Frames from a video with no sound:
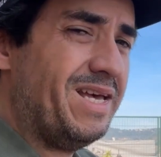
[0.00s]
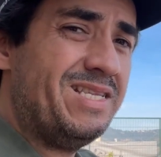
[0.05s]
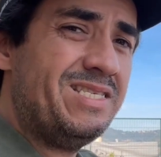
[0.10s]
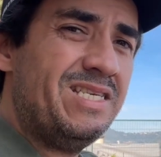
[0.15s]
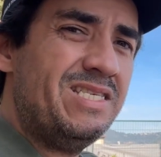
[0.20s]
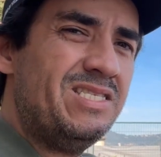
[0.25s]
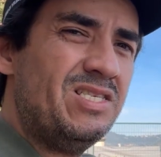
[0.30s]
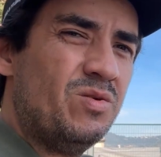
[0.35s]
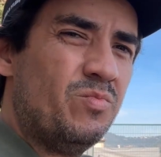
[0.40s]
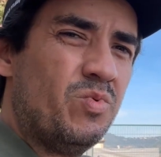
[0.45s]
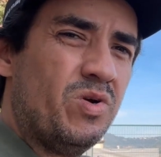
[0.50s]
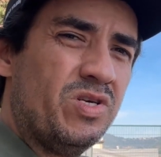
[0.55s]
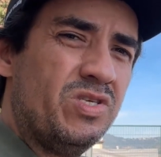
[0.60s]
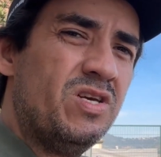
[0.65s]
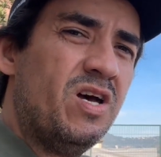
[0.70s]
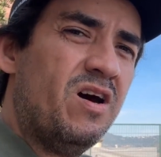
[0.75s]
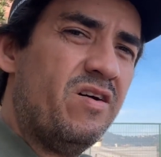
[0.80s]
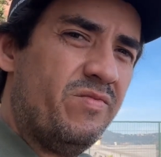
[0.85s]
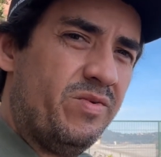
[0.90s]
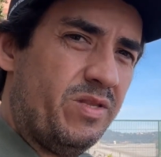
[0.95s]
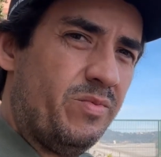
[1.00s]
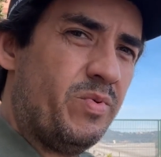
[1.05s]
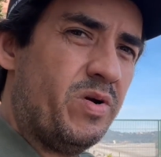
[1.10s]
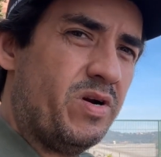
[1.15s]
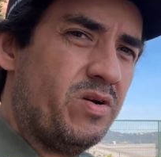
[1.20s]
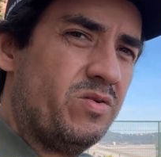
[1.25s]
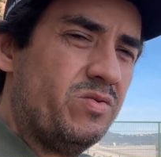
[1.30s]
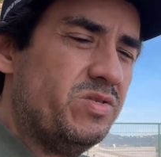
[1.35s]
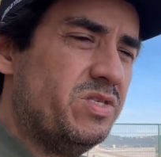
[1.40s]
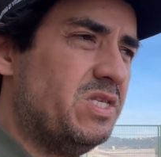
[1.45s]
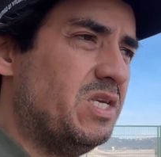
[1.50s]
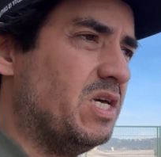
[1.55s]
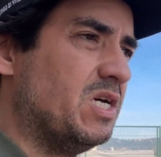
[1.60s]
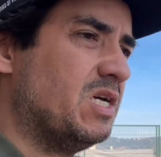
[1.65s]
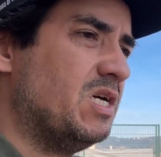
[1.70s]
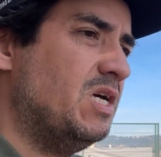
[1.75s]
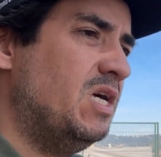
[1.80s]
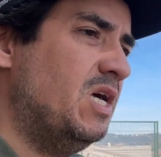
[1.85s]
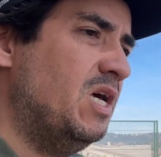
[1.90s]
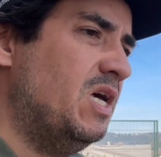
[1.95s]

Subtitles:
It's easy to brush off, but the particles stick.